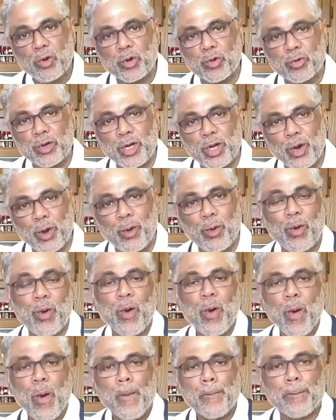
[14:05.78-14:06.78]
Creole
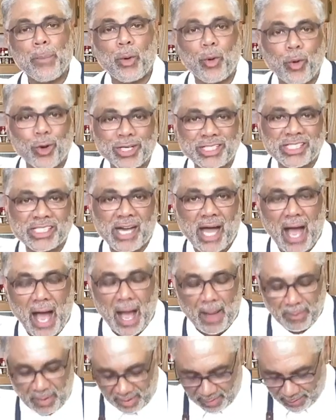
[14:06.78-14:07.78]
pork
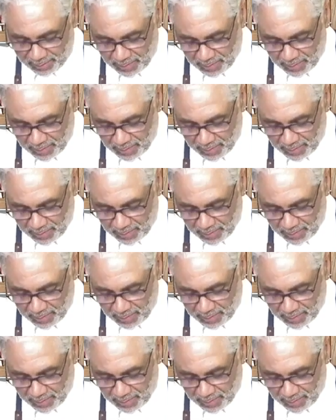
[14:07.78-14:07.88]
chop.